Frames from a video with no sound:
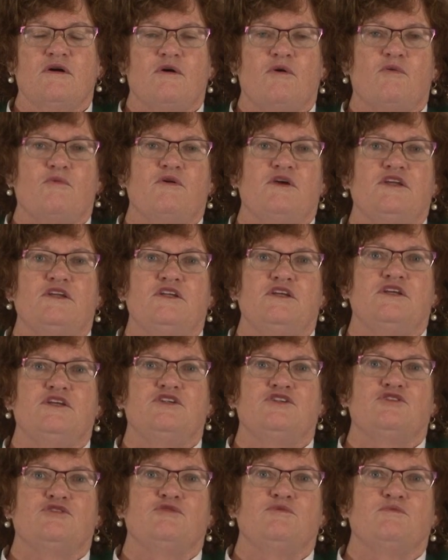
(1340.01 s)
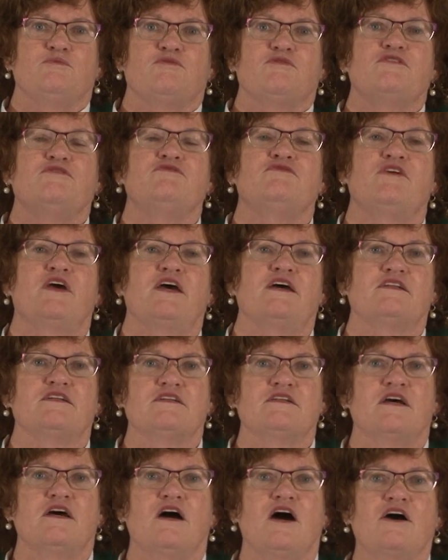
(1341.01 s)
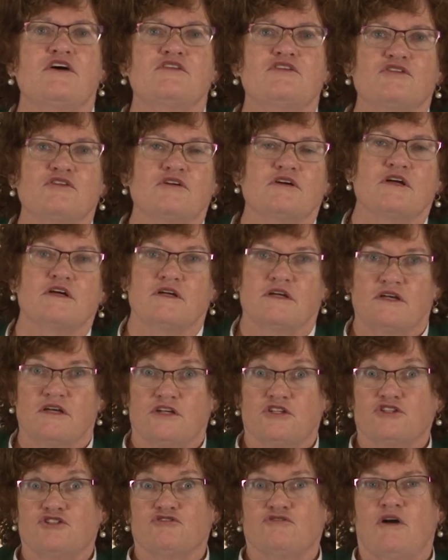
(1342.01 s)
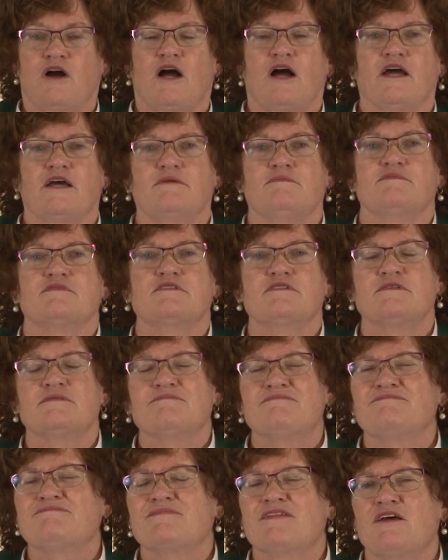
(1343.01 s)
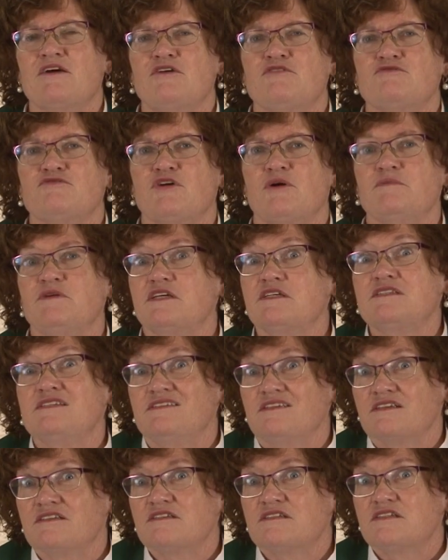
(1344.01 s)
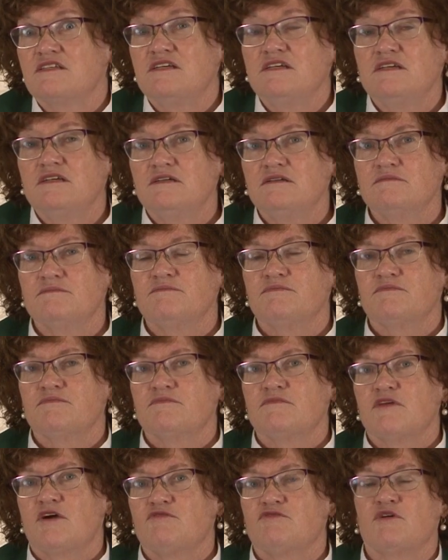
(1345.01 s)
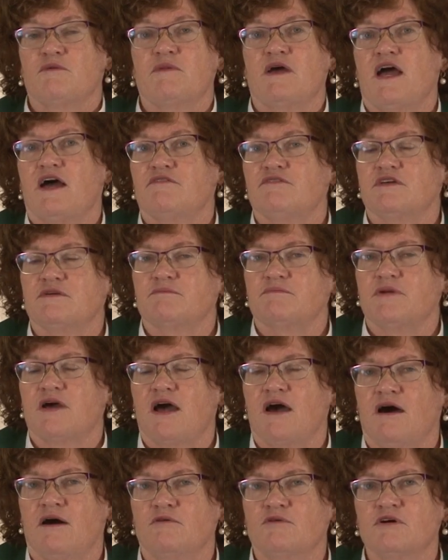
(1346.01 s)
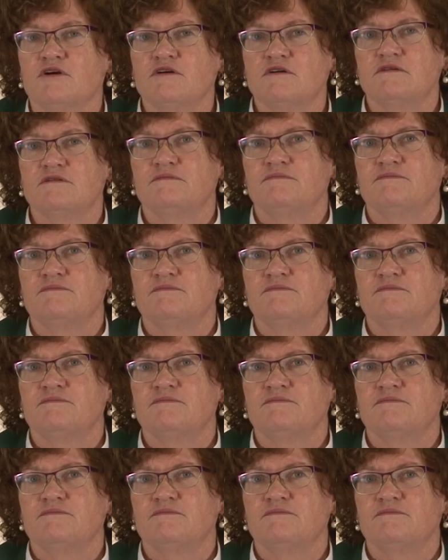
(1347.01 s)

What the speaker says: We need to prevent other tribes from existing, from having power.